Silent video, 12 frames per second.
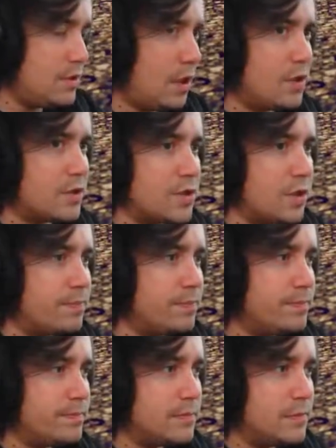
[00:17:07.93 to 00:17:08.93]
Oh, it's gone.
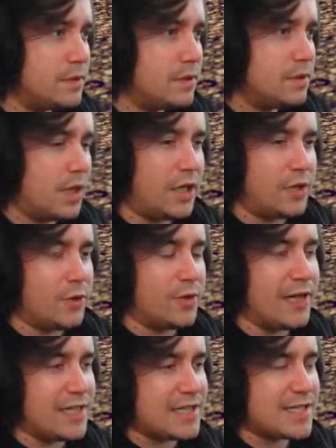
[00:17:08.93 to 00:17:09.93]
I knew
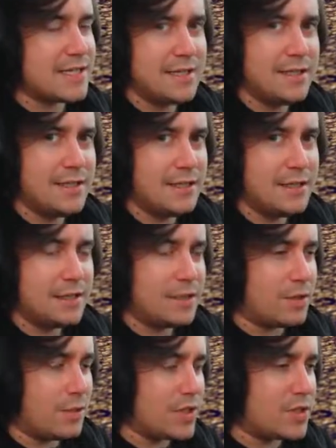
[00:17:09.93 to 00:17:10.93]
that.
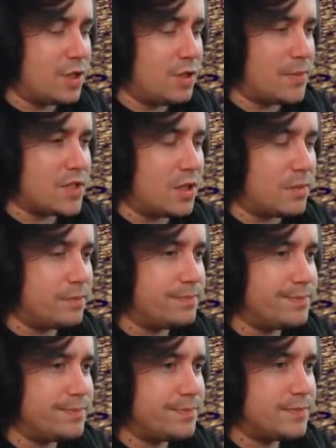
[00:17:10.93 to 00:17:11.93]
Don't know why it's gone, but it's gone.
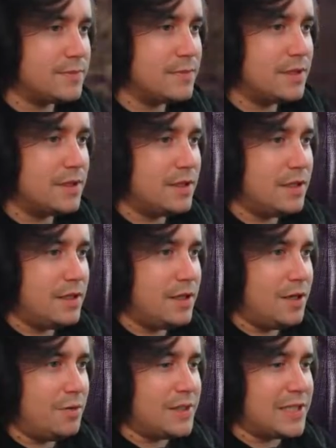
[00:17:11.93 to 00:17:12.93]

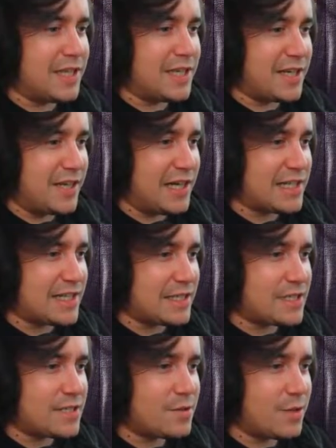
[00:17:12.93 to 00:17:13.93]
We did it, guys. That's
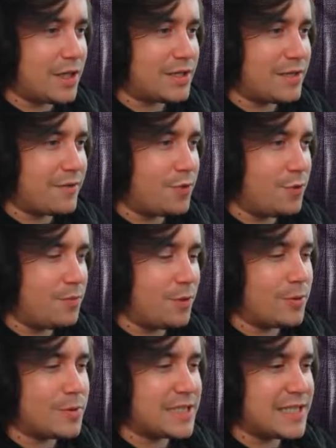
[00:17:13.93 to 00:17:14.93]
actually quite a difficult...
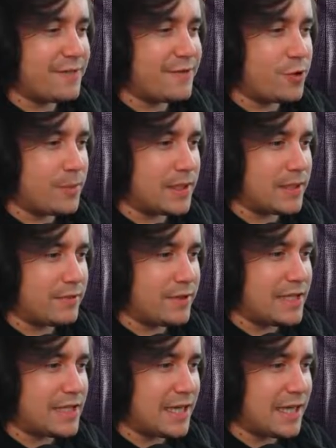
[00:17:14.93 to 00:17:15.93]
Well, it wasn't difficult, but they're
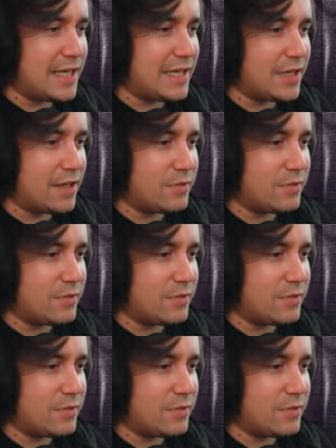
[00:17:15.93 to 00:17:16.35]
really tanky now.